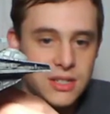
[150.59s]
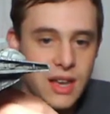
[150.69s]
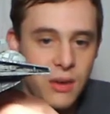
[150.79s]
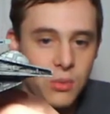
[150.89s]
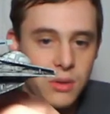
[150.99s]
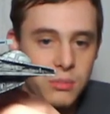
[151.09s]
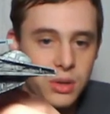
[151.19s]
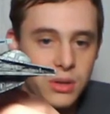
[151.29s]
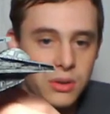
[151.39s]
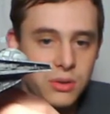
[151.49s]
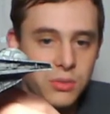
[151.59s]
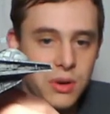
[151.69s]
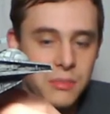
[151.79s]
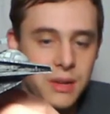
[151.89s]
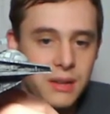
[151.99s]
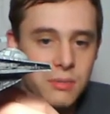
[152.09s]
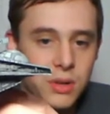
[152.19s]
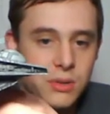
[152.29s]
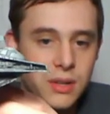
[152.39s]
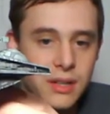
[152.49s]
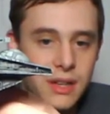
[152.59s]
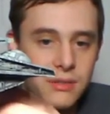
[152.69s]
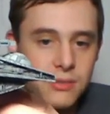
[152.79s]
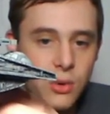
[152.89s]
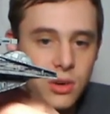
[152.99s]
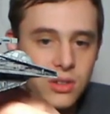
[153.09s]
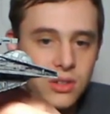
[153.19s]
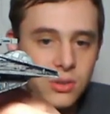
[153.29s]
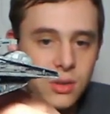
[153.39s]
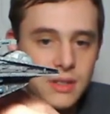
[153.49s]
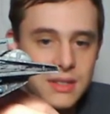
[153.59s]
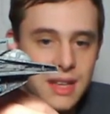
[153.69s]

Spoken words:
It's got 1 blue, 1 big blue one, and then 4 little ones,